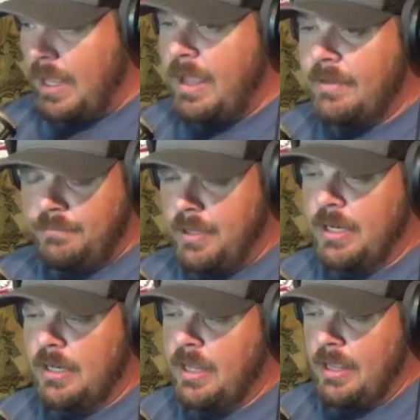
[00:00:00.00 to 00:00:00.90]

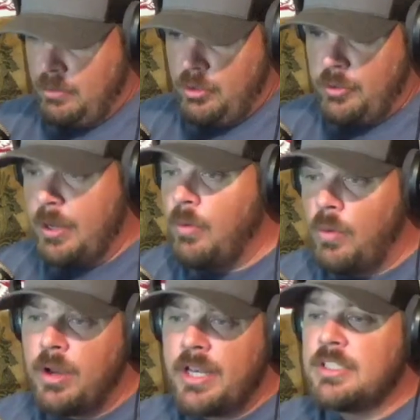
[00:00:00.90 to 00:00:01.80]
were
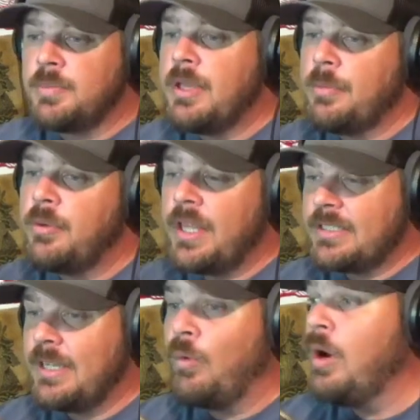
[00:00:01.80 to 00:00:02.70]
one of these people that
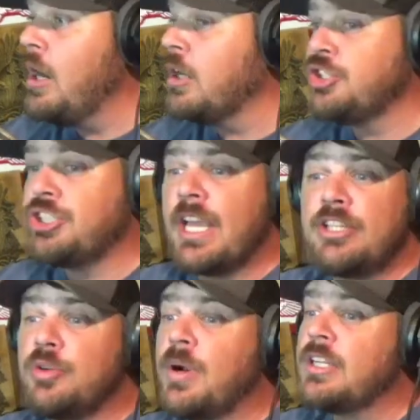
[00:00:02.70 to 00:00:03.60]
said, we're a
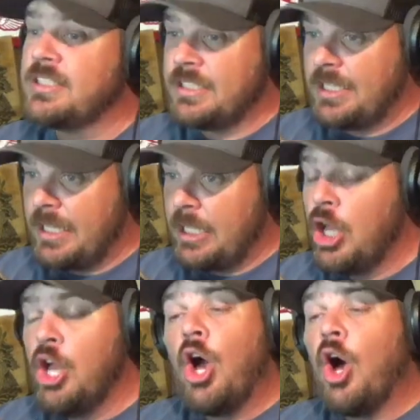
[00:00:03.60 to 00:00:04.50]
sanctuary city.
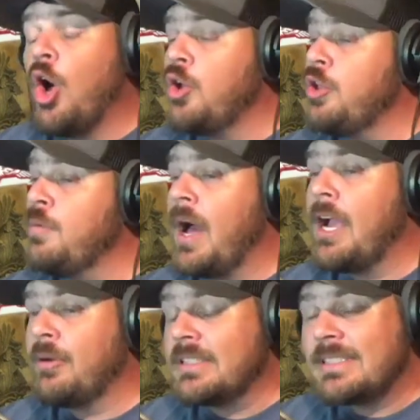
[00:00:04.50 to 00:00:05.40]
All you
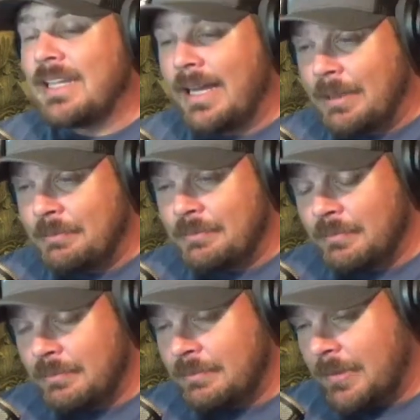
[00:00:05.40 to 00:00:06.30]
migrants, come.
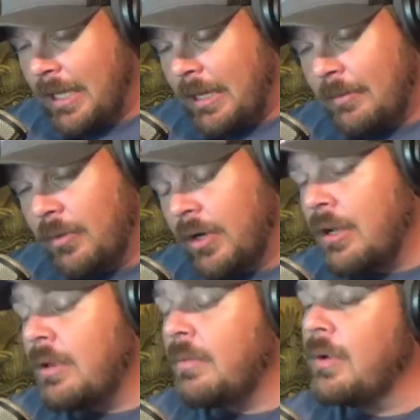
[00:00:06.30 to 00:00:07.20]
We're
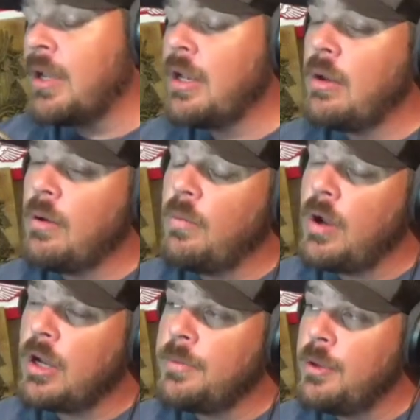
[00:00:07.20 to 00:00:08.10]
gonna
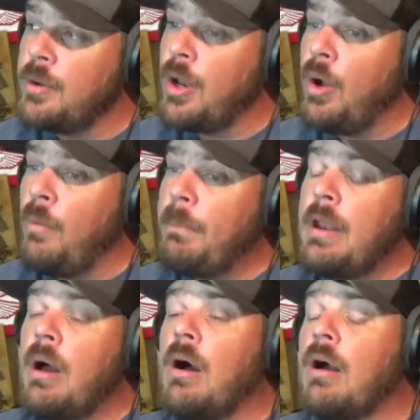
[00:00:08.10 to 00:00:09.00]
welcome you with open
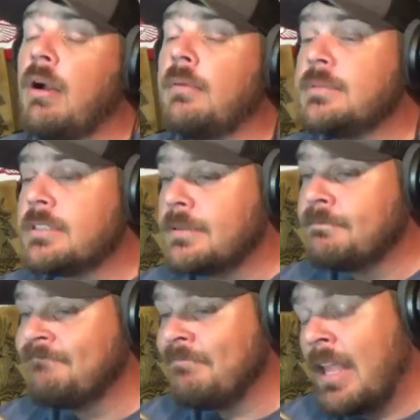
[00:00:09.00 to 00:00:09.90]
arms.
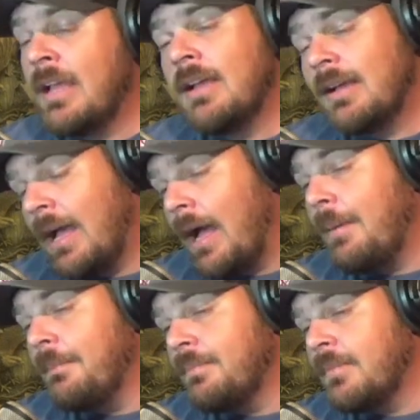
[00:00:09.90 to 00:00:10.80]

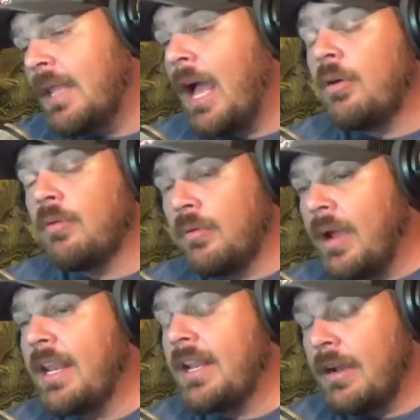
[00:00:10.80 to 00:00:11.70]
Come. Now,
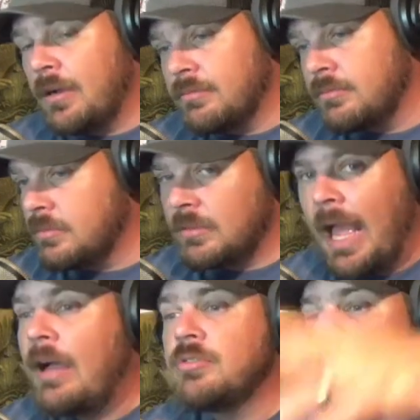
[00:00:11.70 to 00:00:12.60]
granted, they're
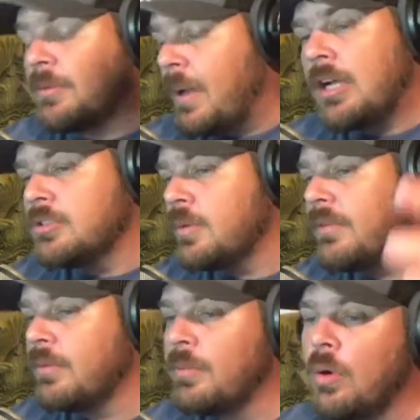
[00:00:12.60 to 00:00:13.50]
thousands of miles away
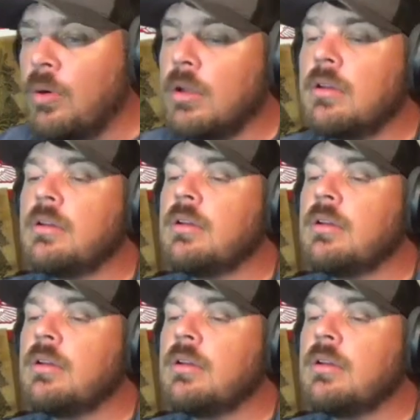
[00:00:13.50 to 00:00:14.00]
from the border.